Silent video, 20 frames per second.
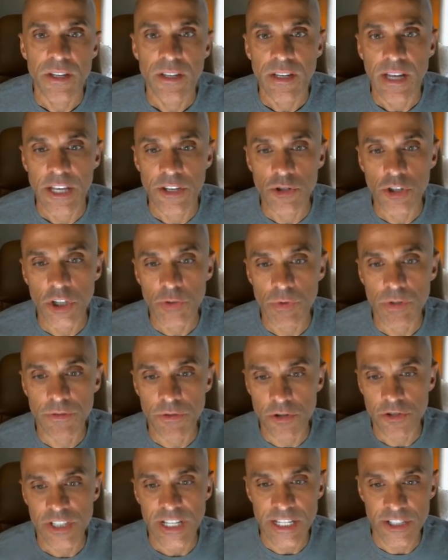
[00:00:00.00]
and you could
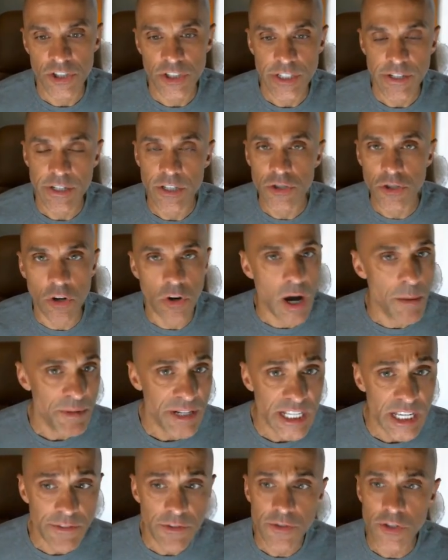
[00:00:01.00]
reverse engineer. So I'm going to
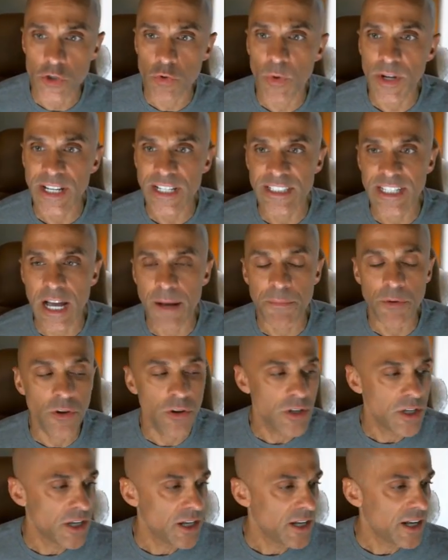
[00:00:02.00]
give you this one
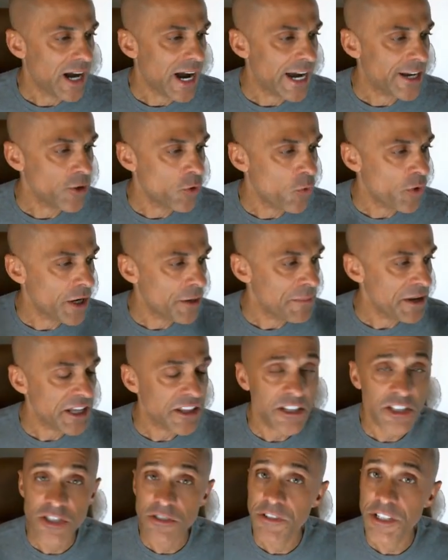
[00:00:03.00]
example. I don't want to make
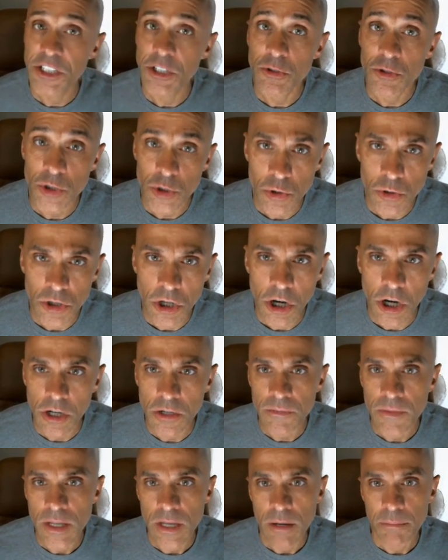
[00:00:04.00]
this video too
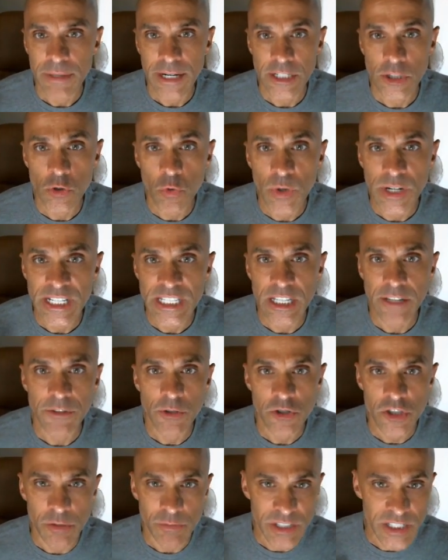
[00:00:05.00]
long, but I do want to give you
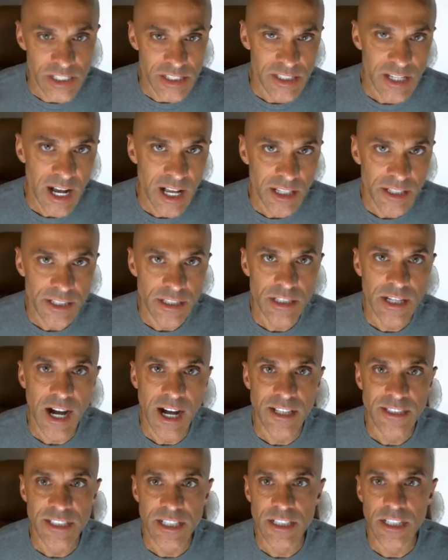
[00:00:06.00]
some solid
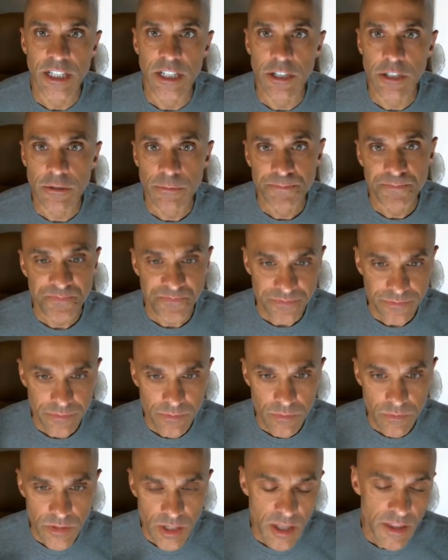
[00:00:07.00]
content here
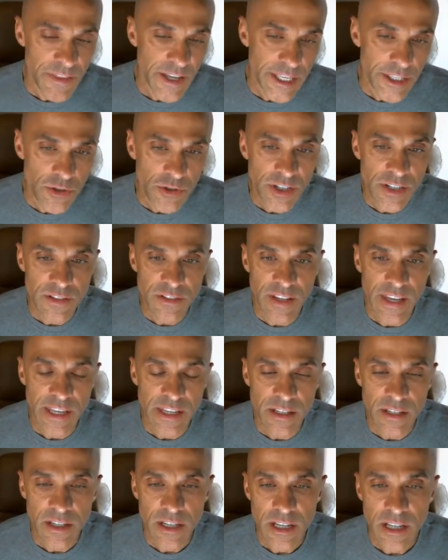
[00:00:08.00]
that you can
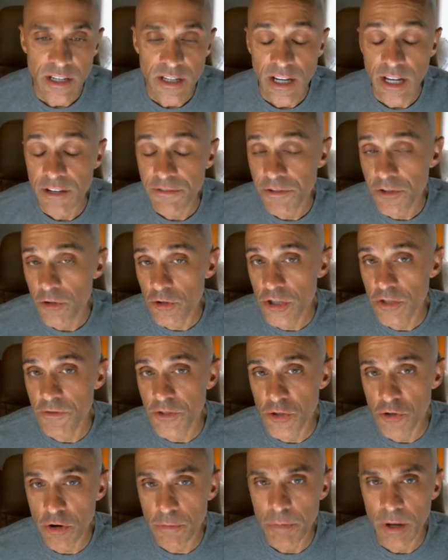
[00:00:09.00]
take. And for those of
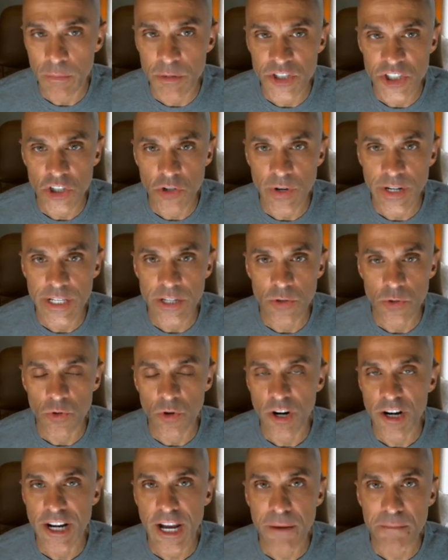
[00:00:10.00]
you who are publishing already who
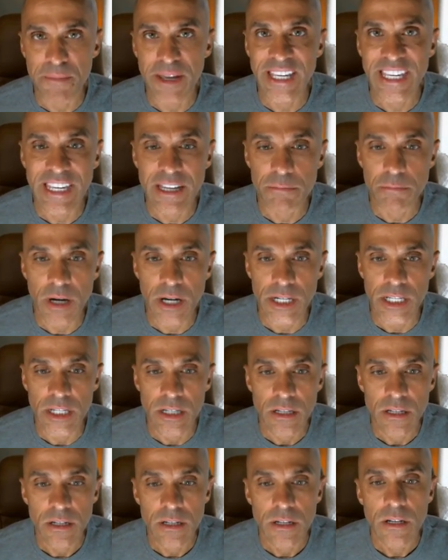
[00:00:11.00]
are not making money,
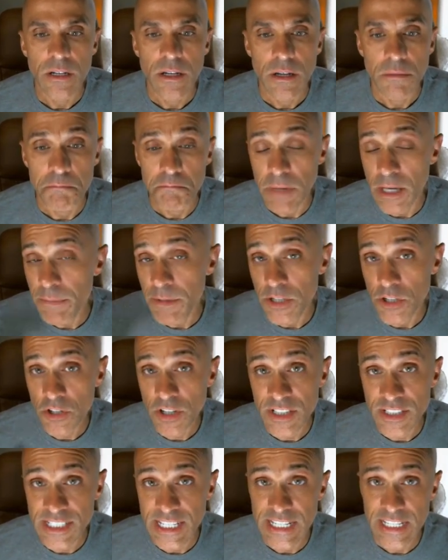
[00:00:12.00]
maybe you
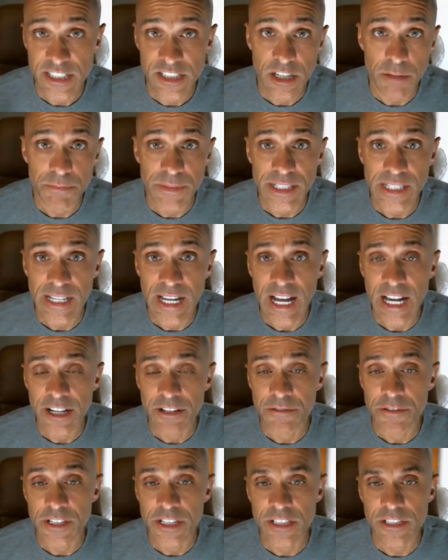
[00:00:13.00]
could take something out
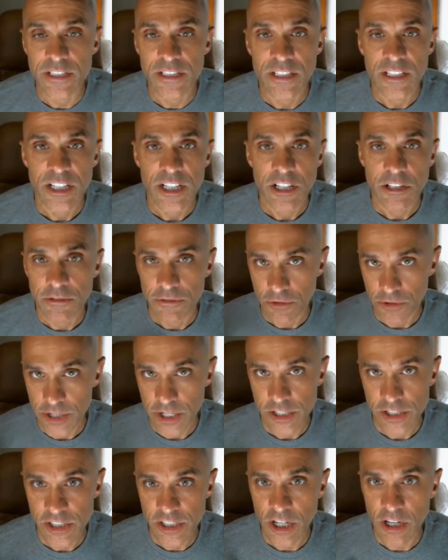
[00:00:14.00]
of this for
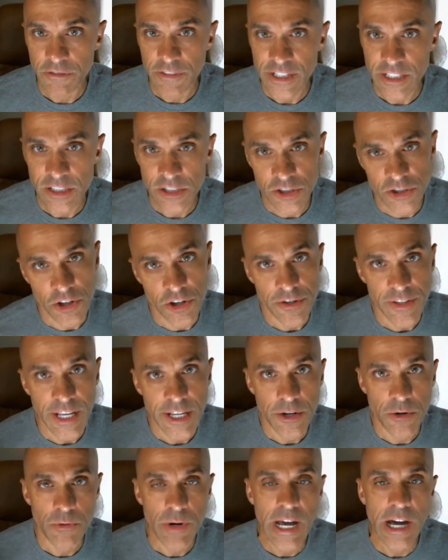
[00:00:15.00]
yourself and turn that
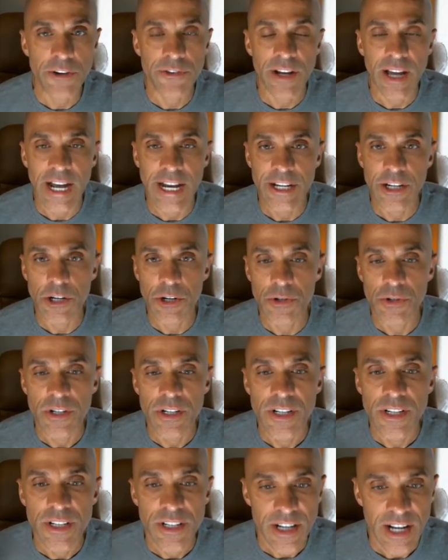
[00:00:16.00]
around. I know
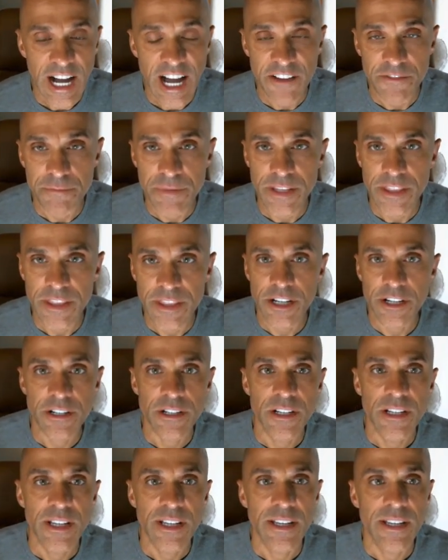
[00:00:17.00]
I've been there
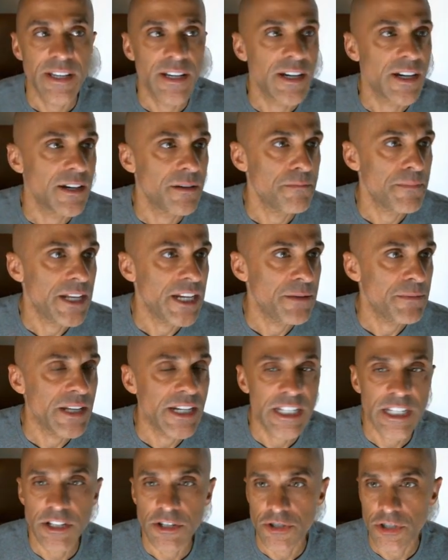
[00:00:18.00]

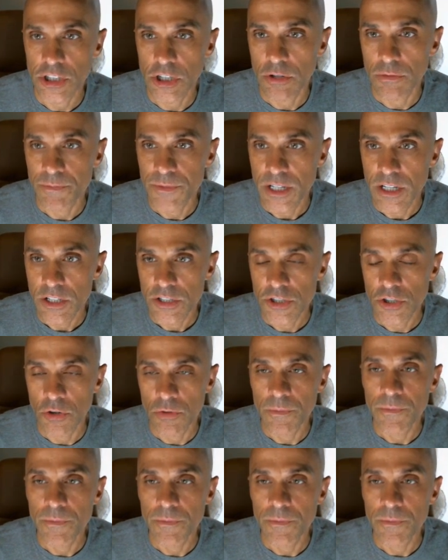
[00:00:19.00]
many years ago. So